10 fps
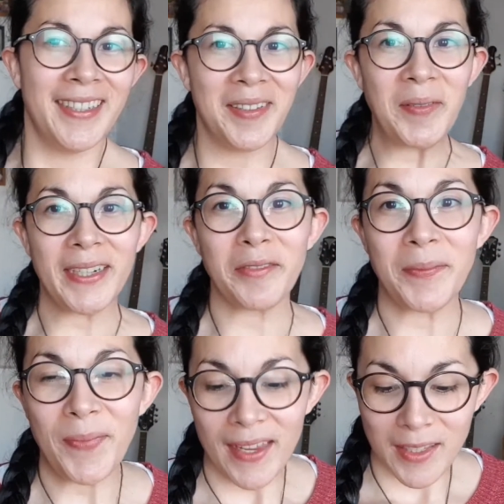Whatever.
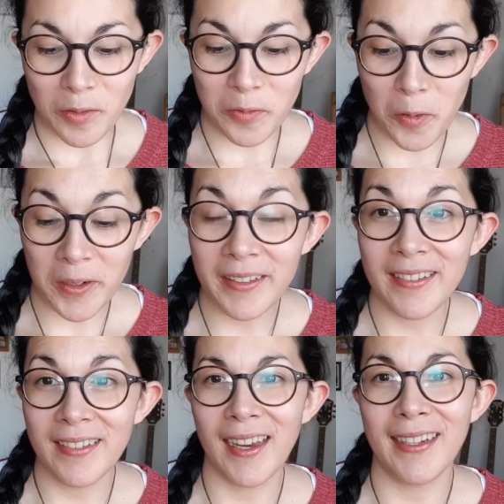So 4,
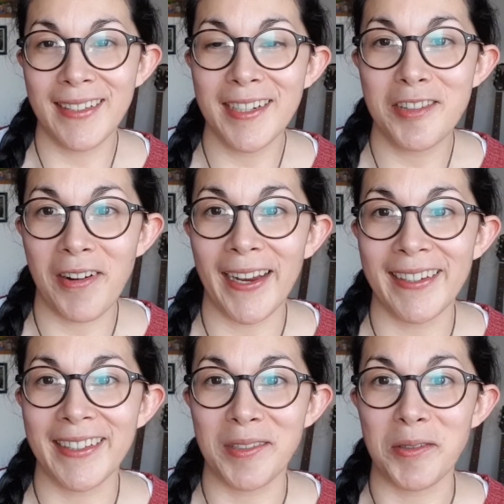I did try
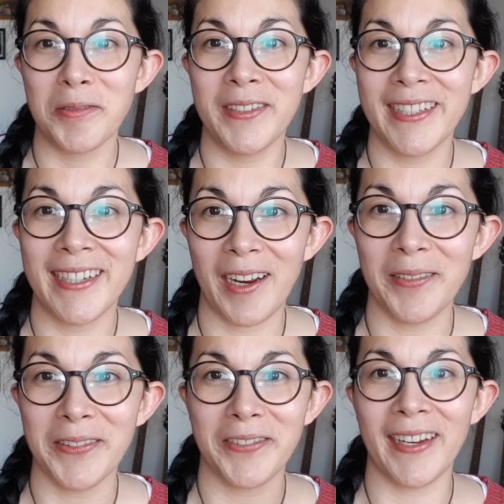and sort of
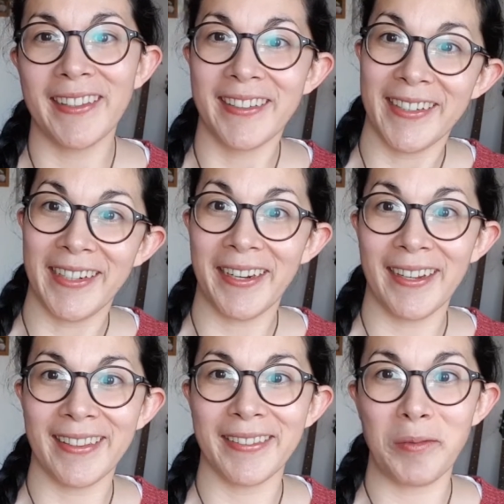discount the fact that I didn't
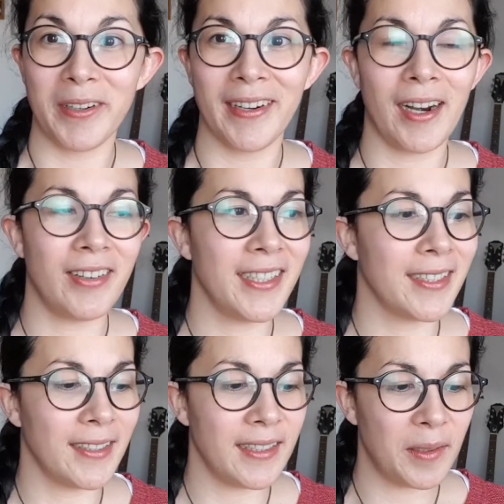like the one
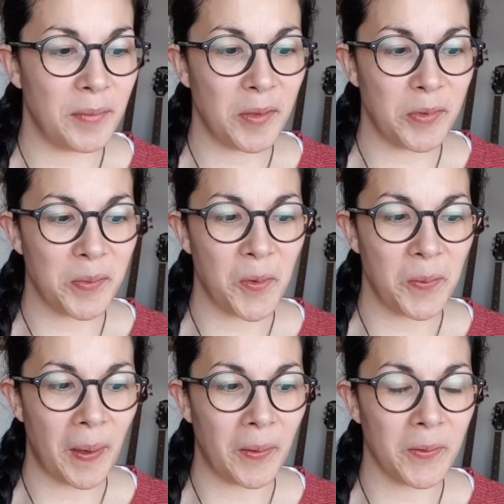narrator. It was more
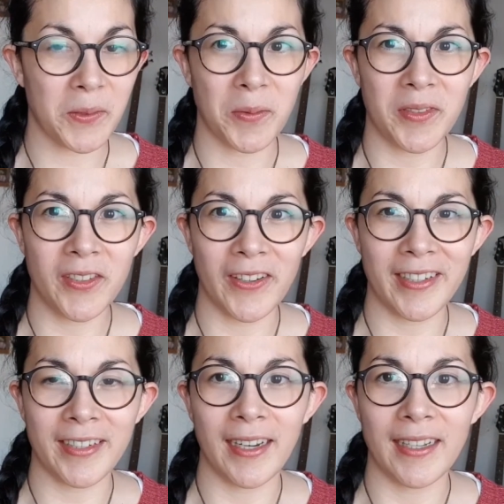about also
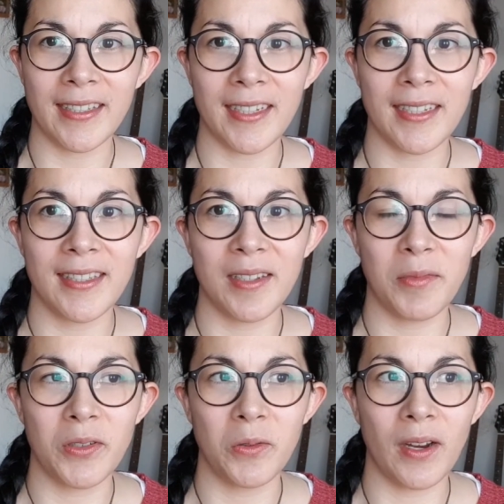certain essays seem
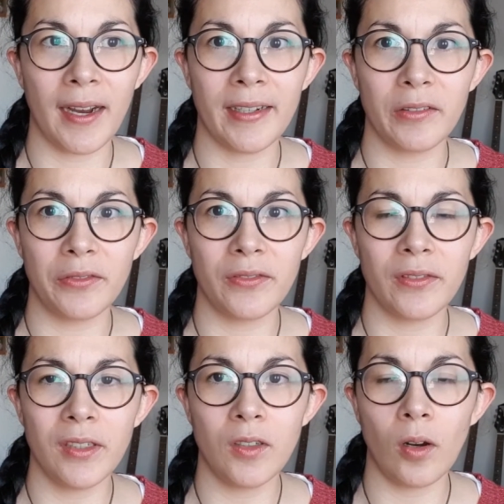to kind of
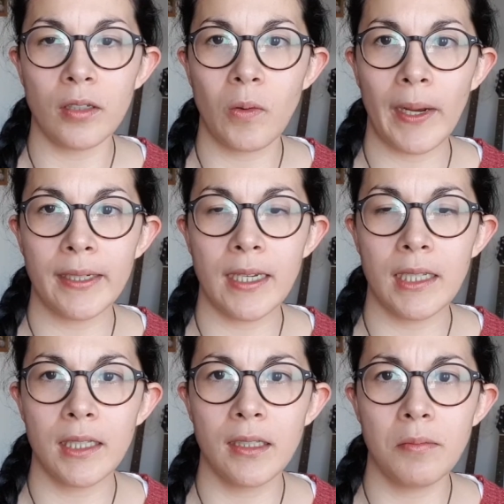not quite
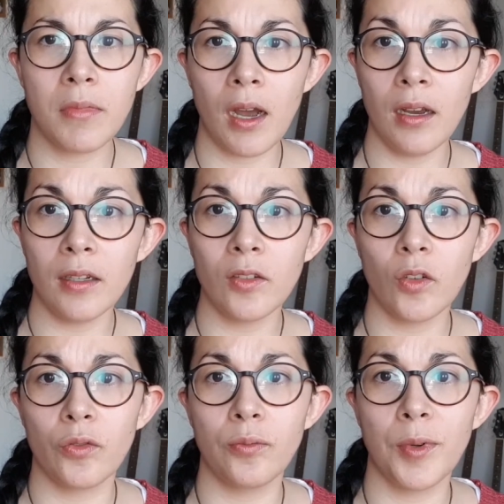hit the mark
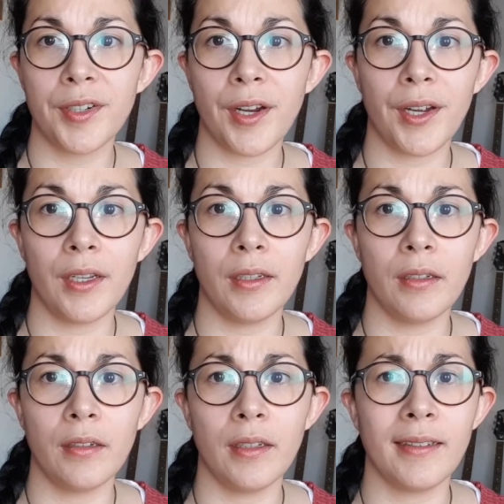of what I
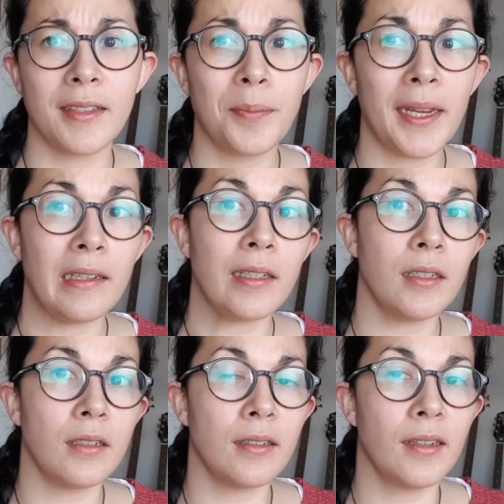expected,